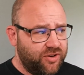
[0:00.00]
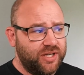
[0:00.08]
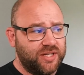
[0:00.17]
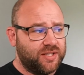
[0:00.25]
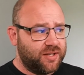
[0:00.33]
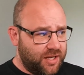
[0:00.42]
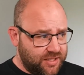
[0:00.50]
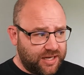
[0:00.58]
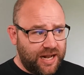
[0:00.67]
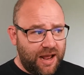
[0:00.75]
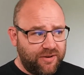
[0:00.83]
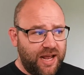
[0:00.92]
is a
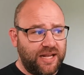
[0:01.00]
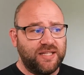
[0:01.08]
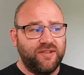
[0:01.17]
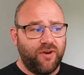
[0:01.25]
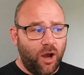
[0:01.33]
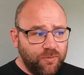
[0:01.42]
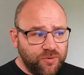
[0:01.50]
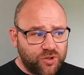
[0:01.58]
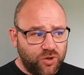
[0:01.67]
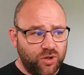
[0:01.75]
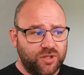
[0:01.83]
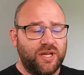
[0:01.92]
cloud native, open
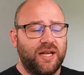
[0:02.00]
source,